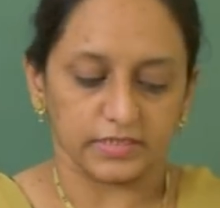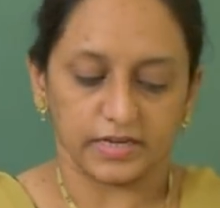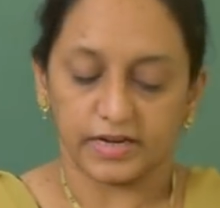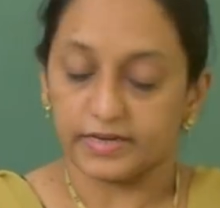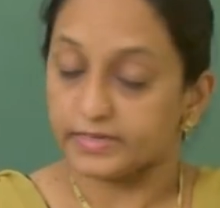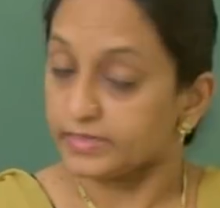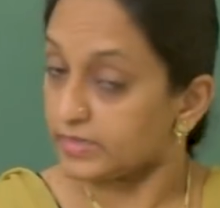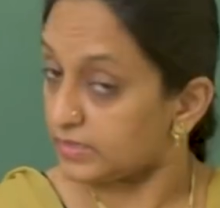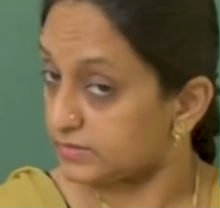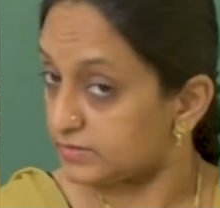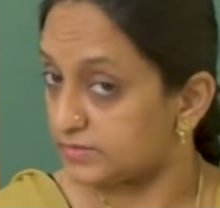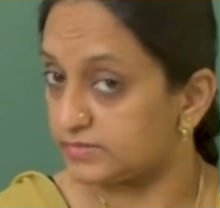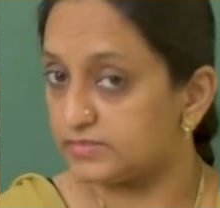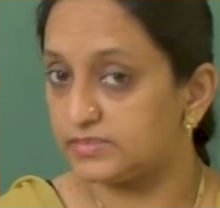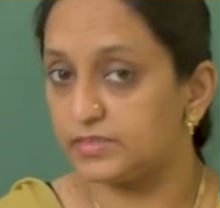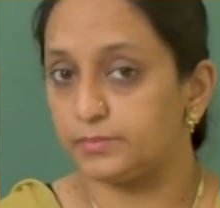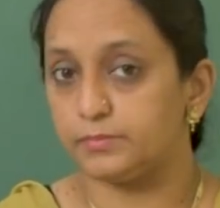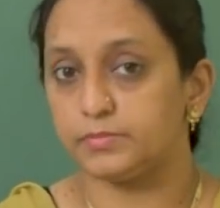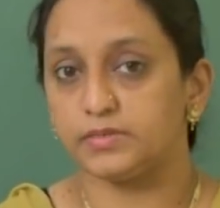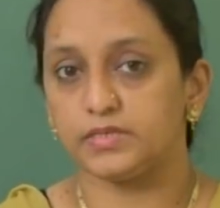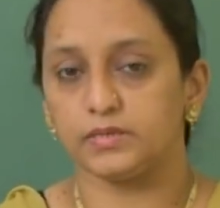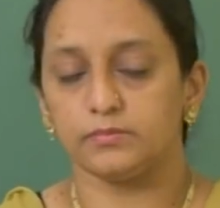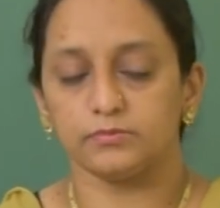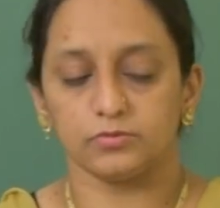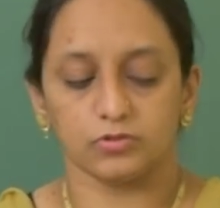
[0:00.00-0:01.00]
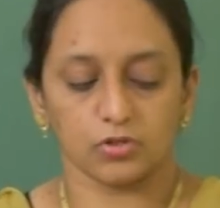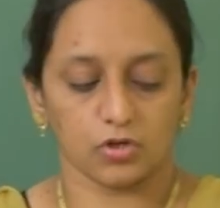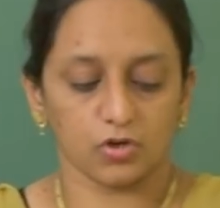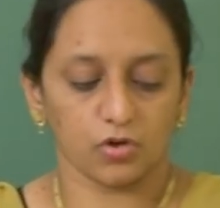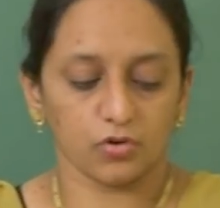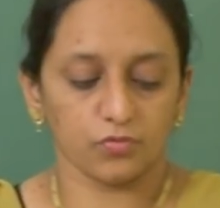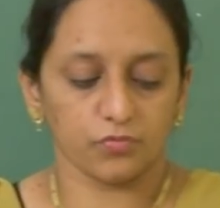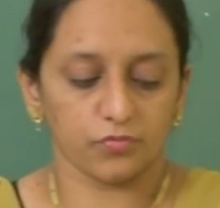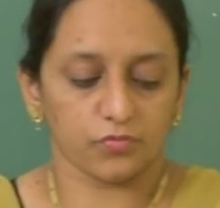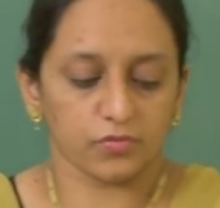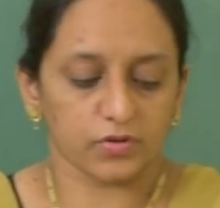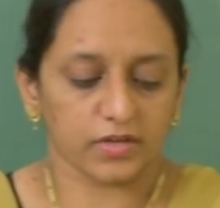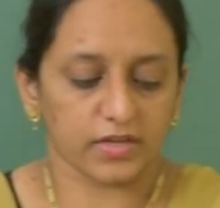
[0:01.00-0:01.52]
That are the symptoms
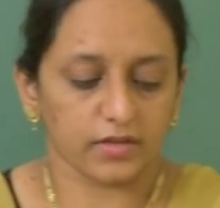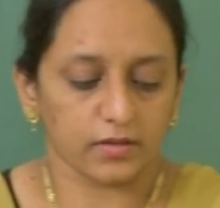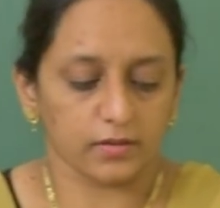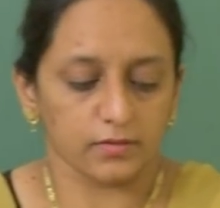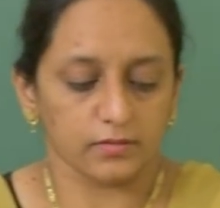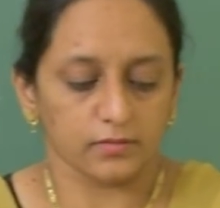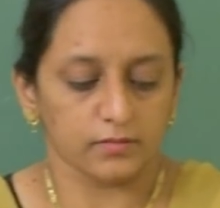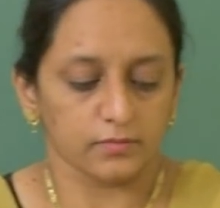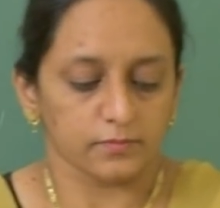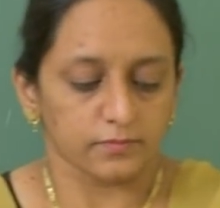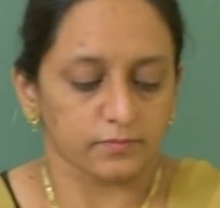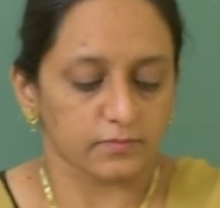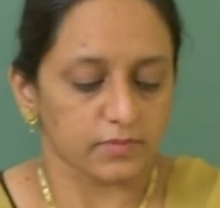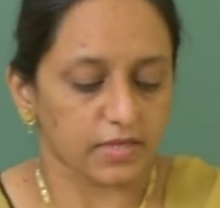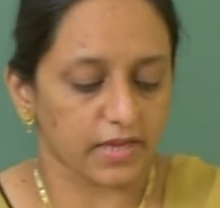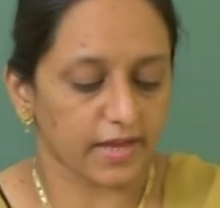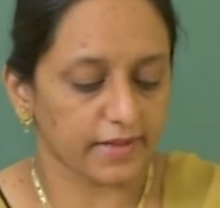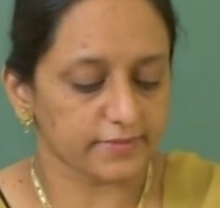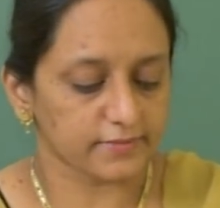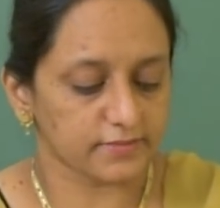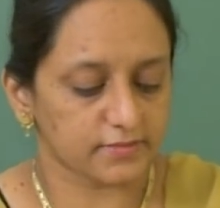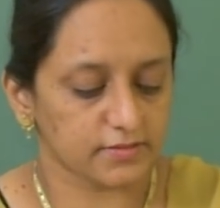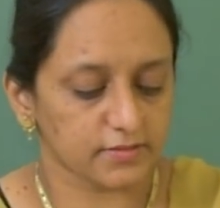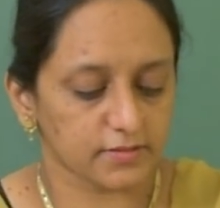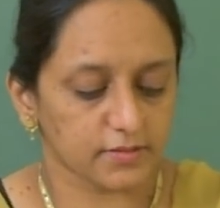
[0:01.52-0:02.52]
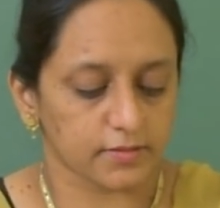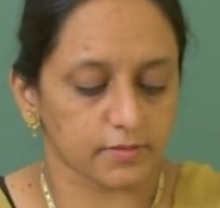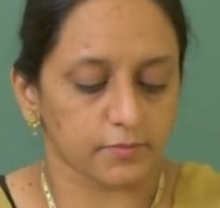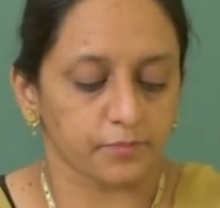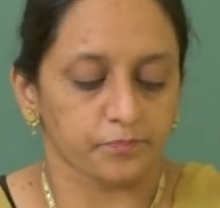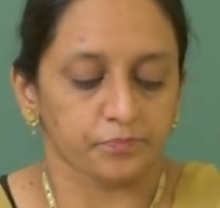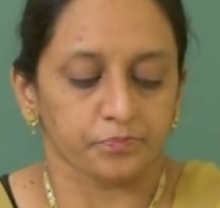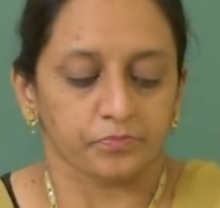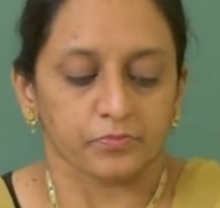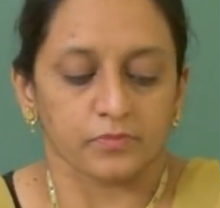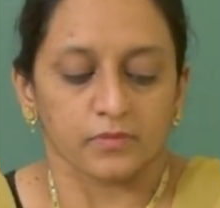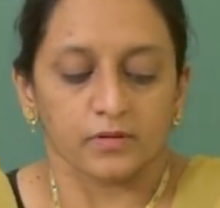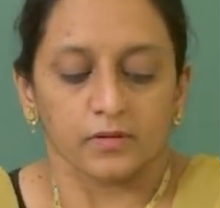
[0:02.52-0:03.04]
of
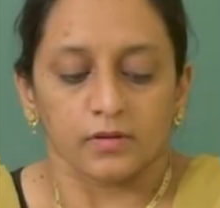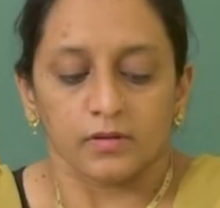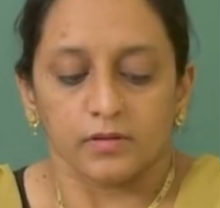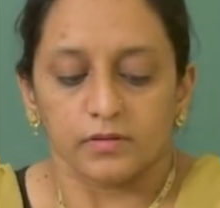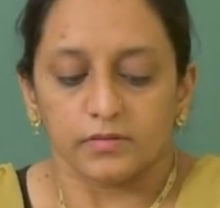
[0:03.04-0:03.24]
cancer.